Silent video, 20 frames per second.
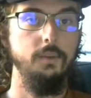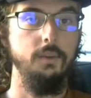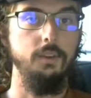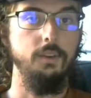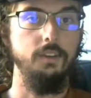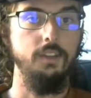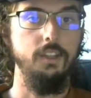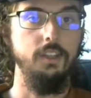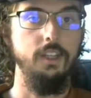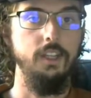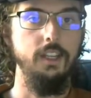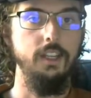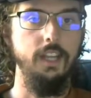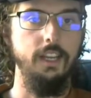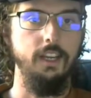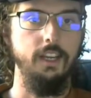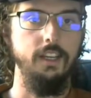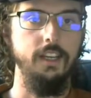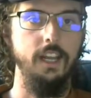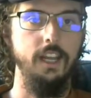We'll see,
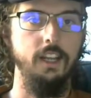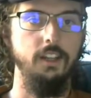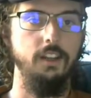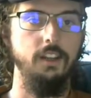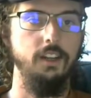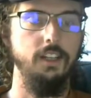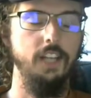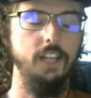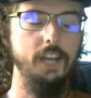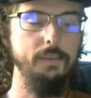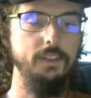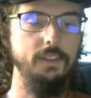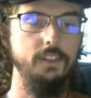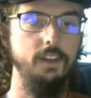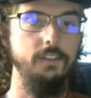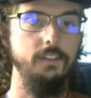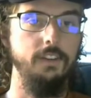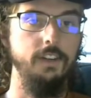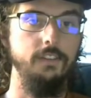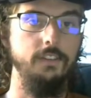it could take a long time, it's
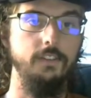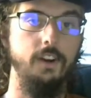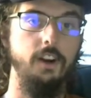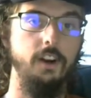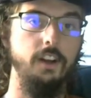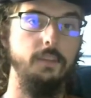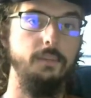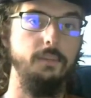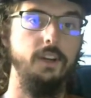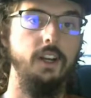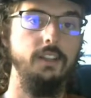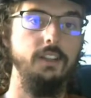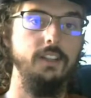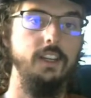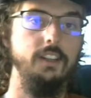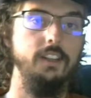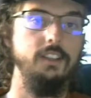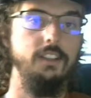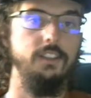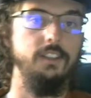not very far in the
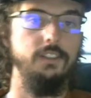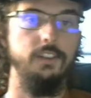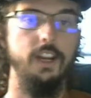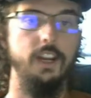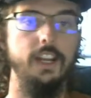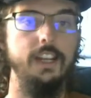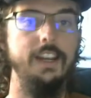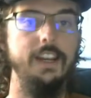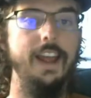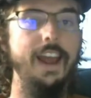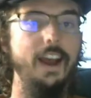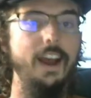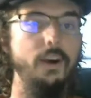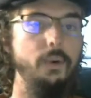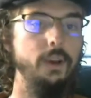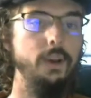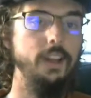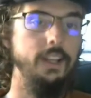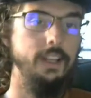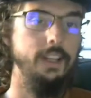process right
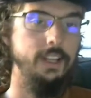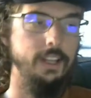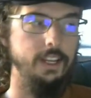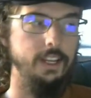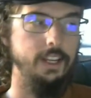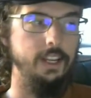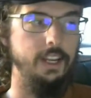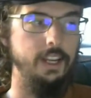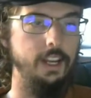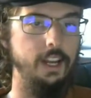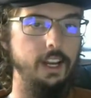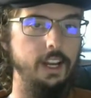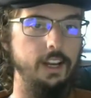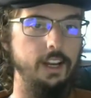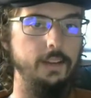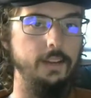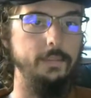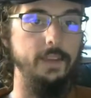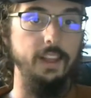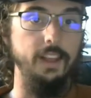now.
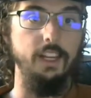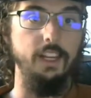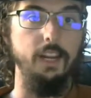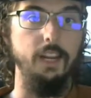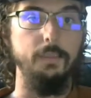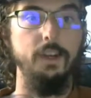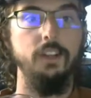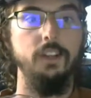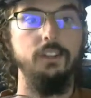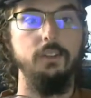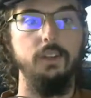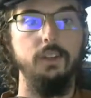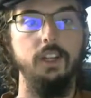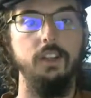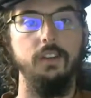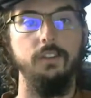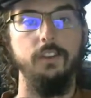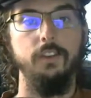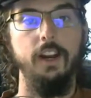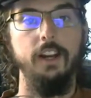And then I'm also
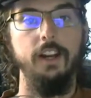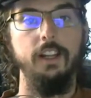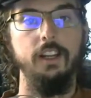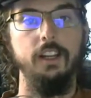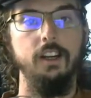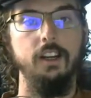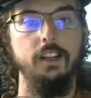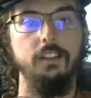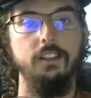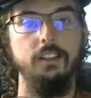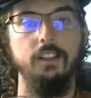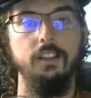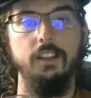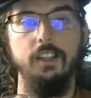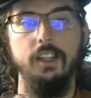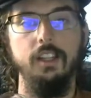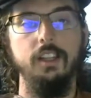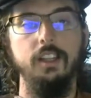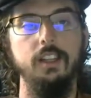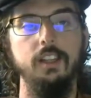writing
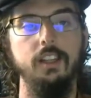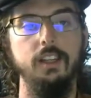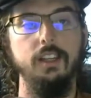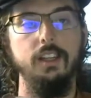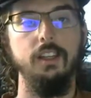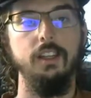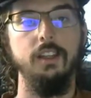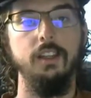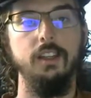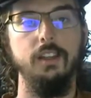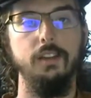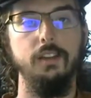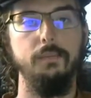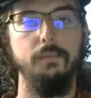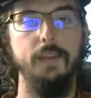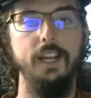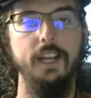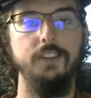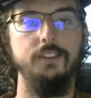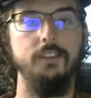constantly the
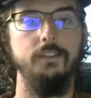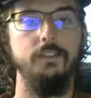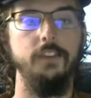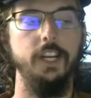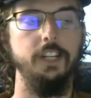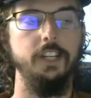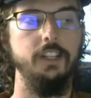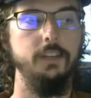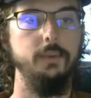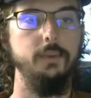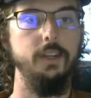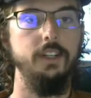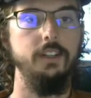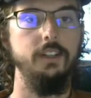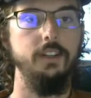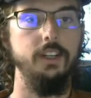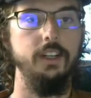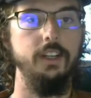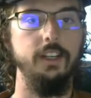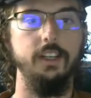patron fiction,
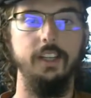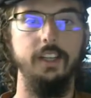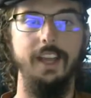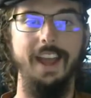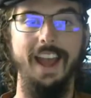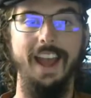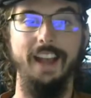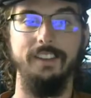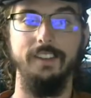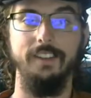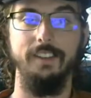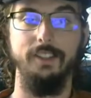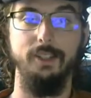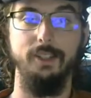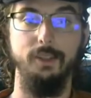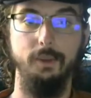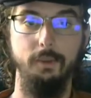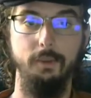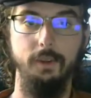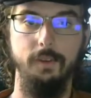which you can get access
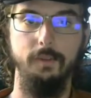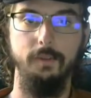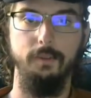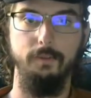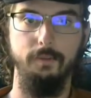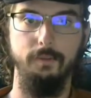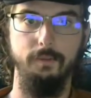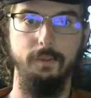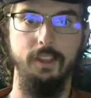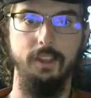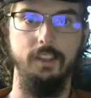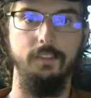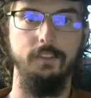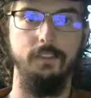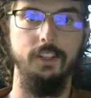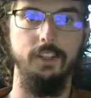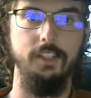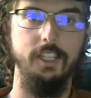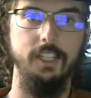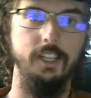to with the
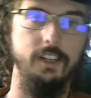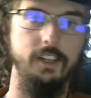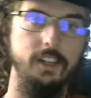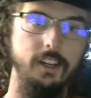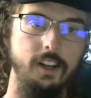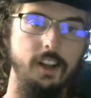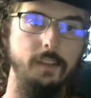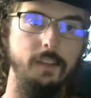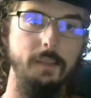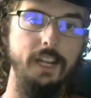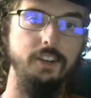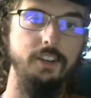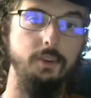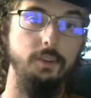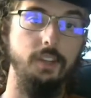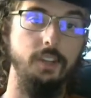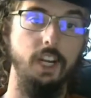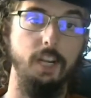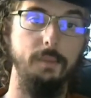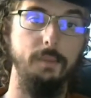first tier on Patreon.
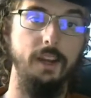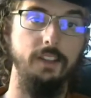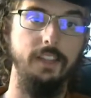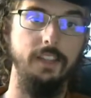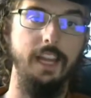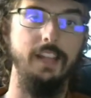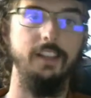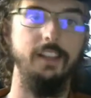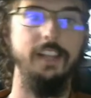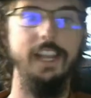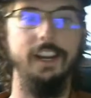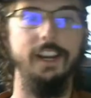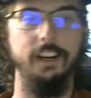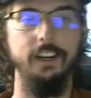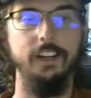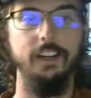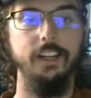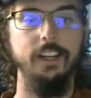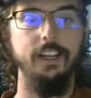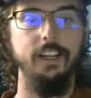We'll talk about that
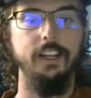later.